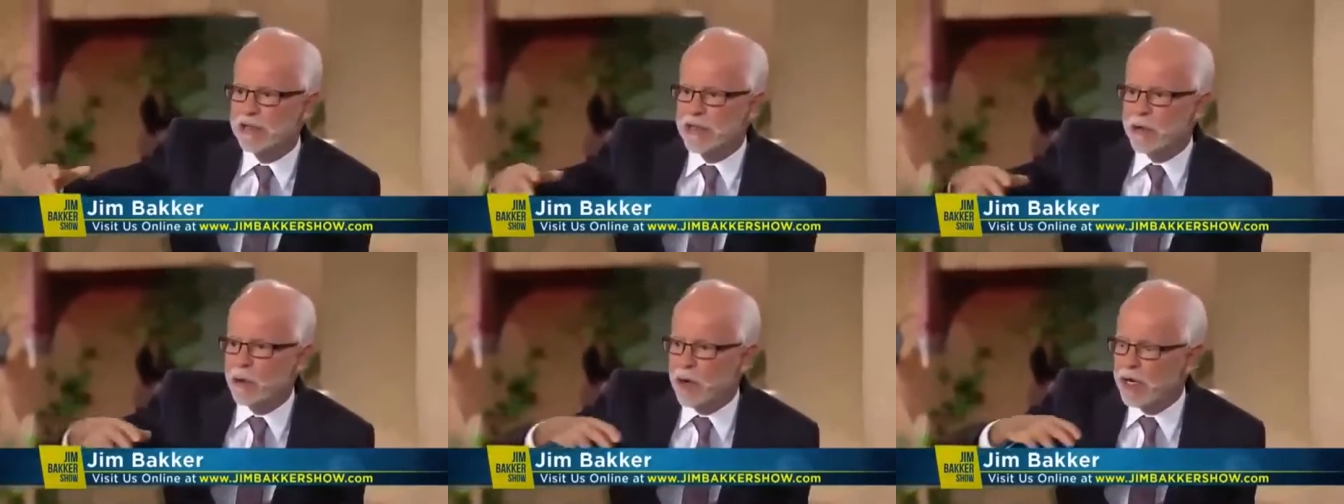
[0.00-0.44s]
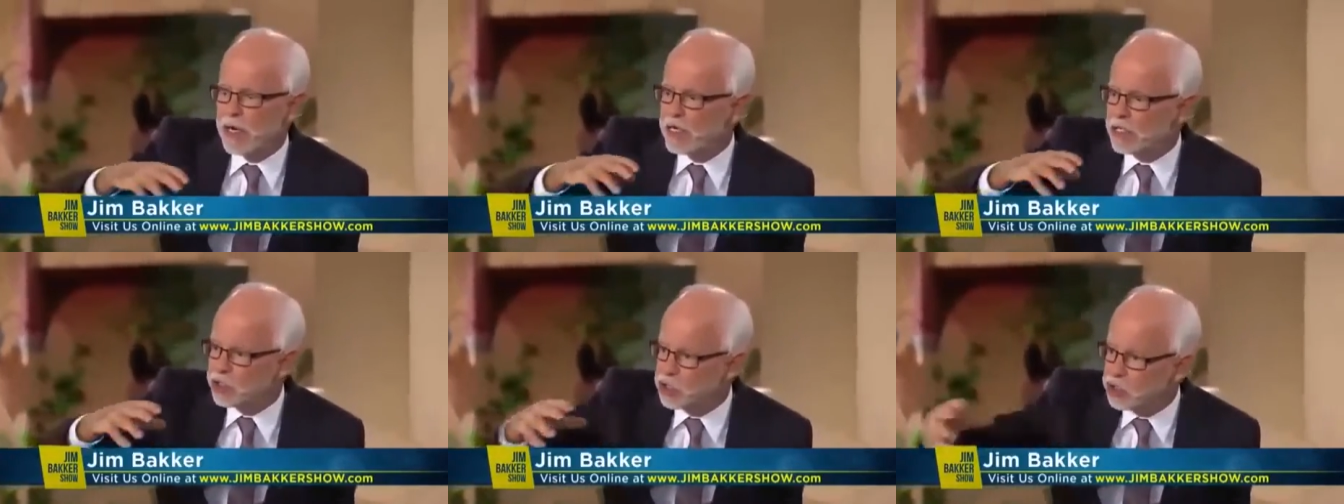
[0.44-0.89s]
They want to
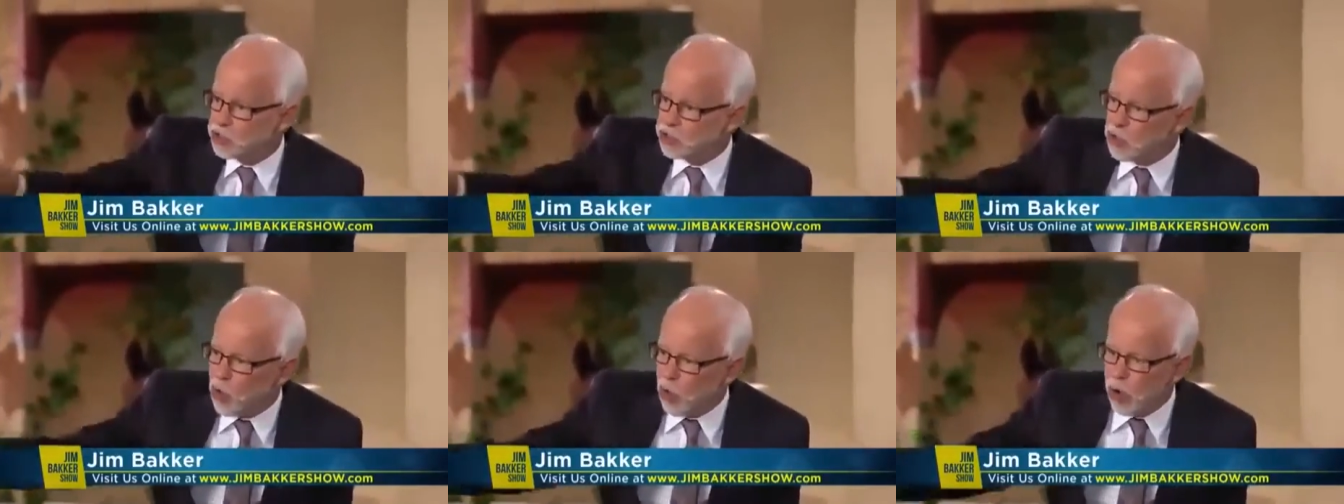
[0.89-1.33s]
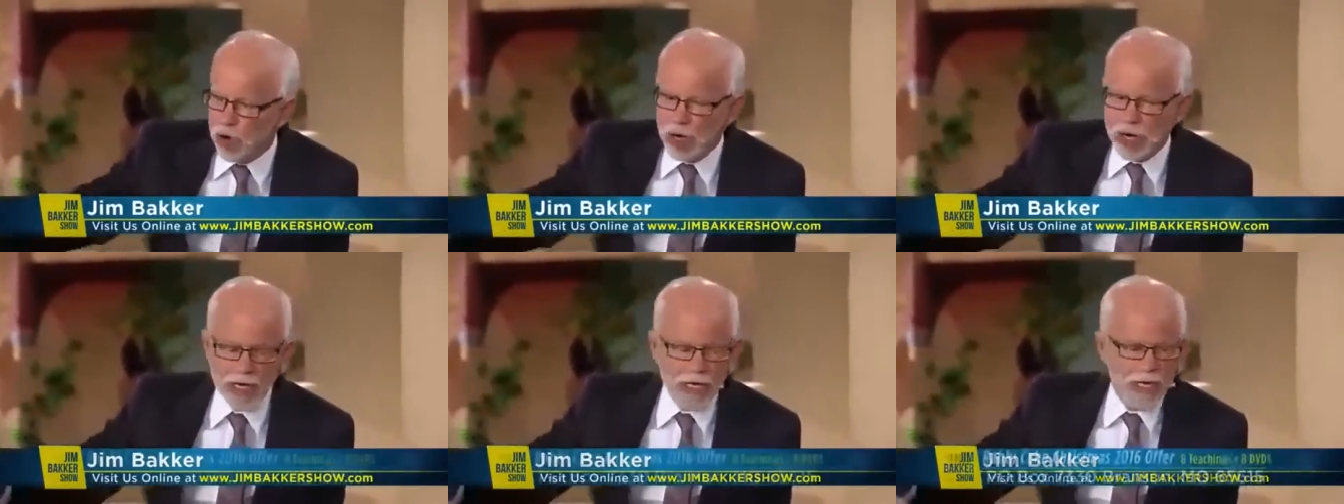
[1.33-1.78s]

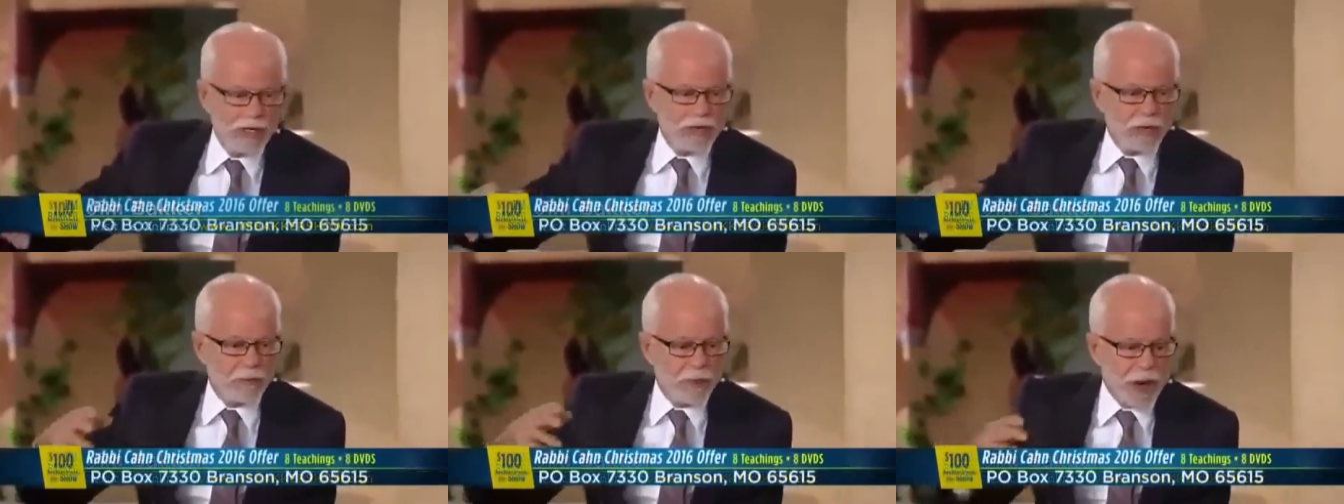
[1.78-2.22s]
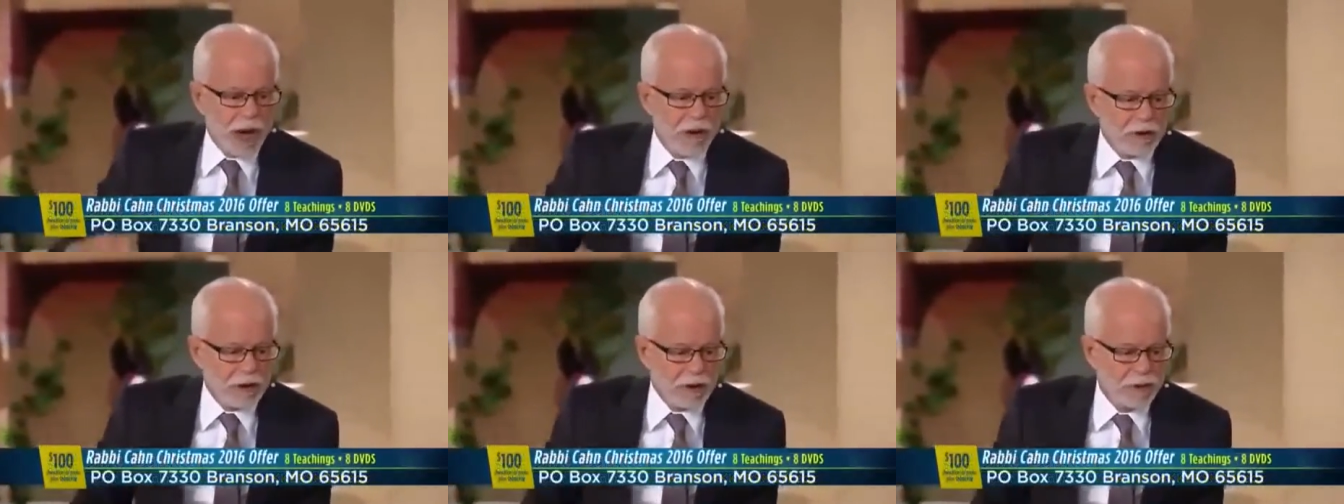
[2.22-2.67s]
destroy the
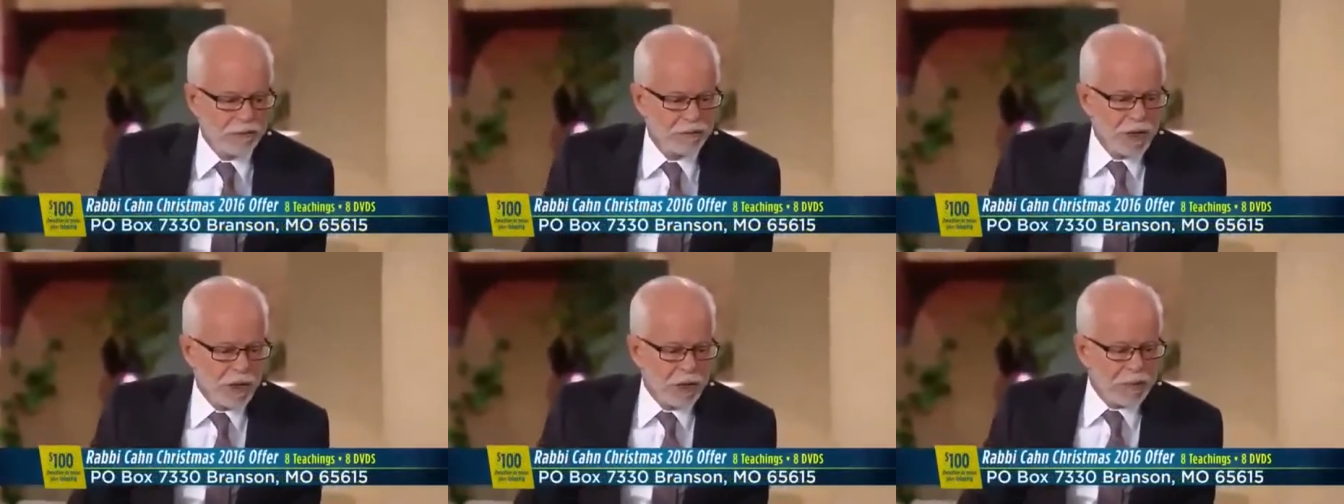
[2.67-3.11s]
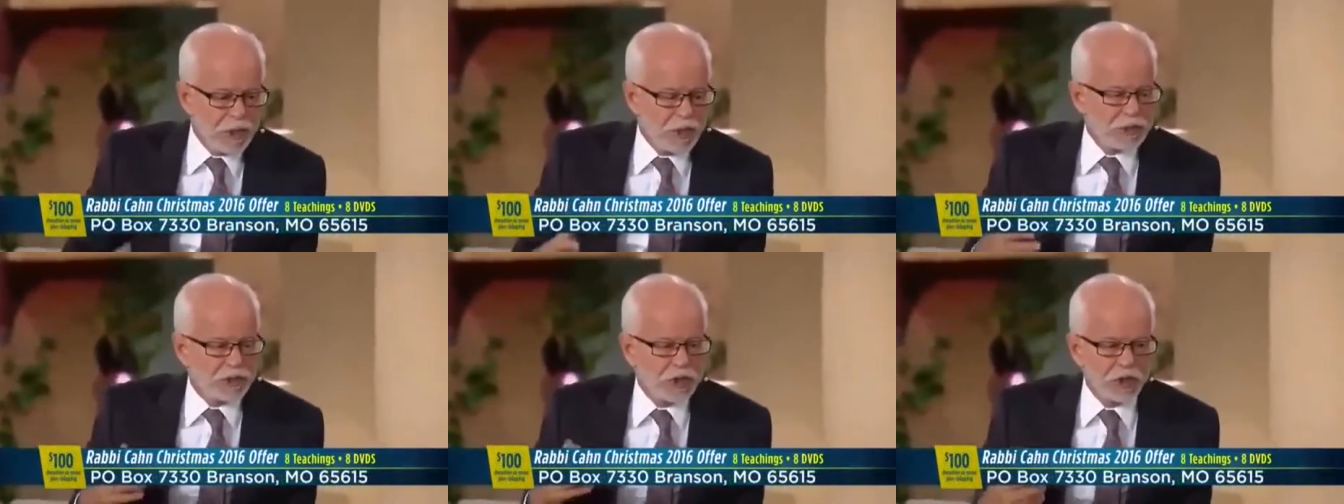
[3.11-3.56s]
power
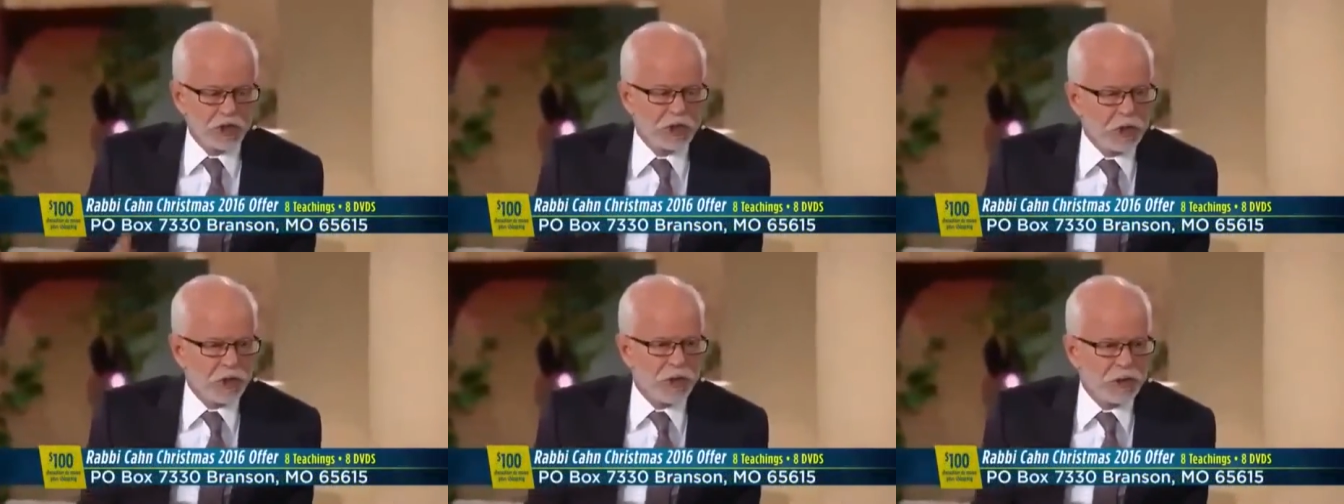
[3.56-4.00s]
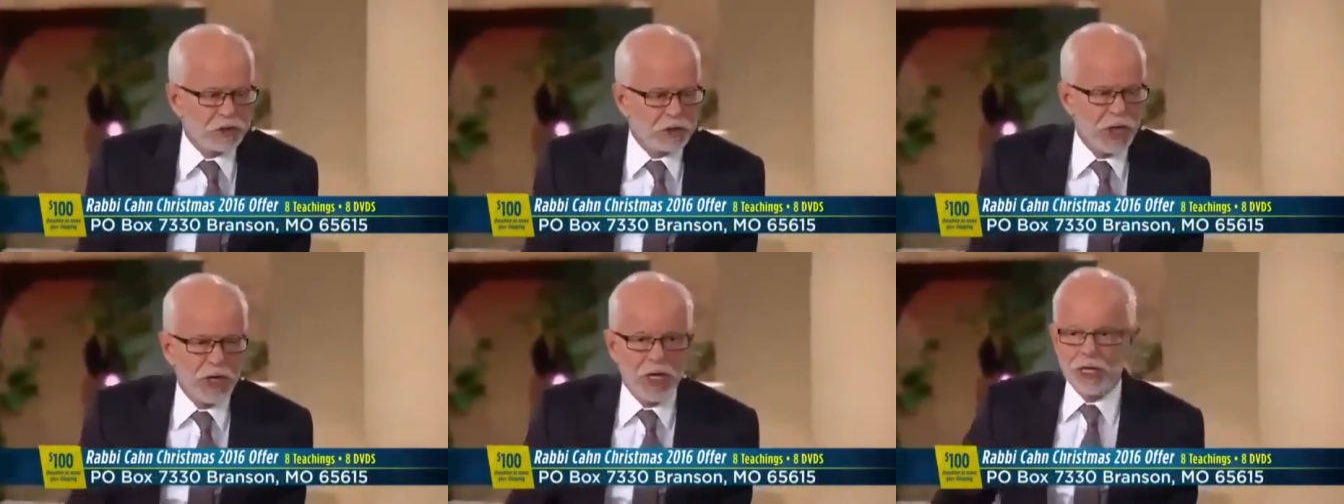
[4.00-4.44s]
because the
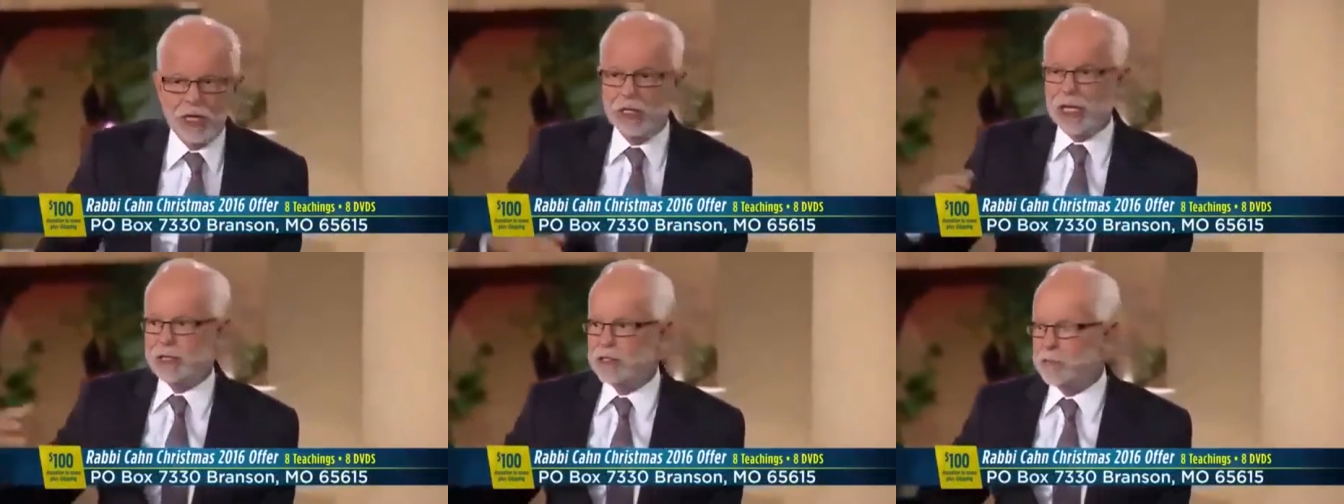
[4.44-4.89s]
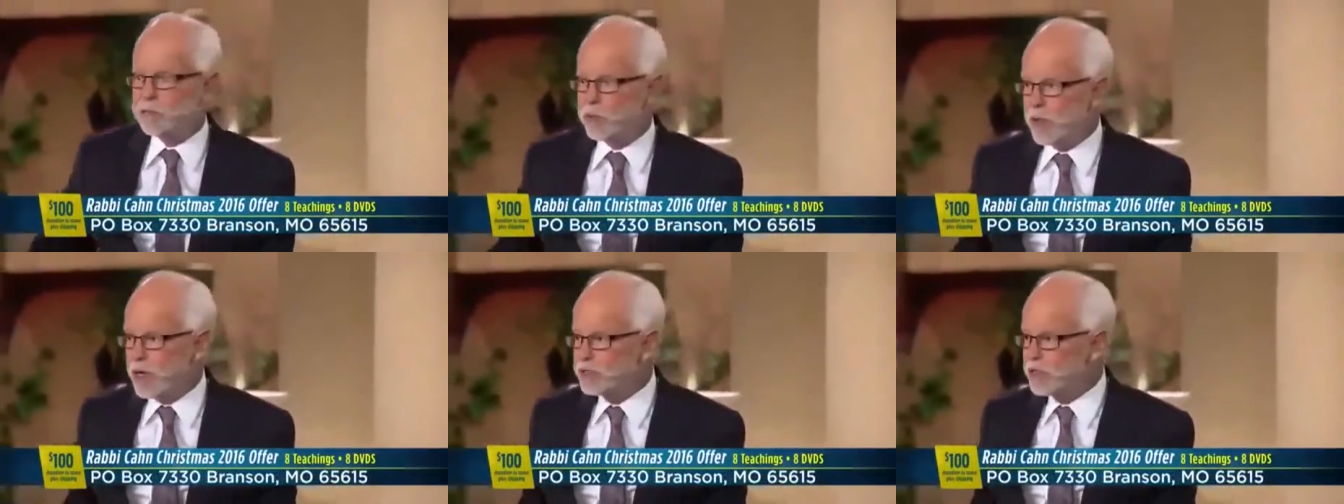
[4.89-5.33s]
church elected
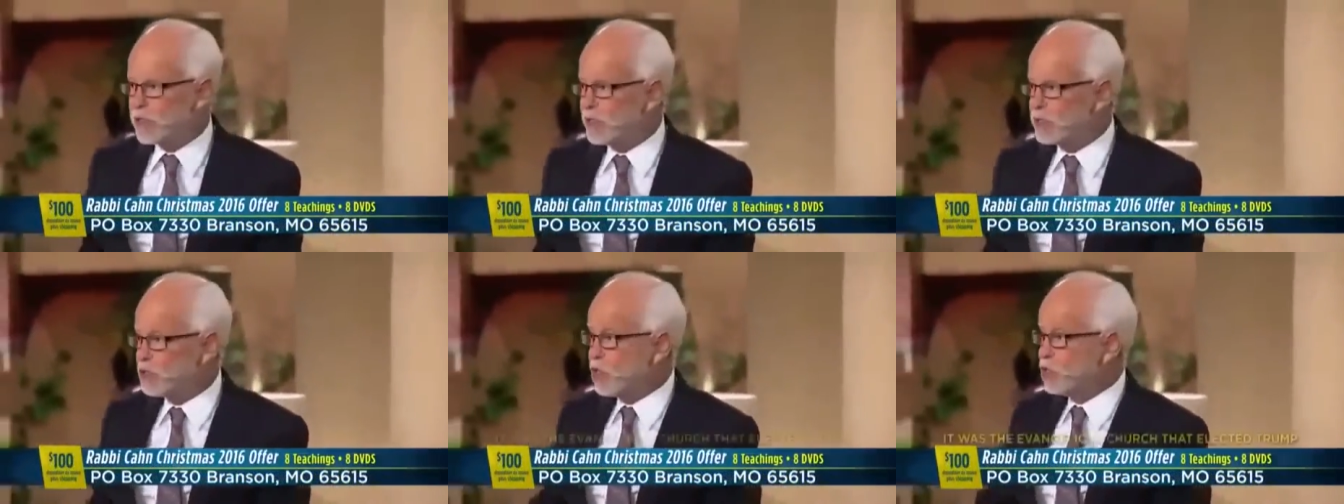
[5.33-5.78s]
presidents.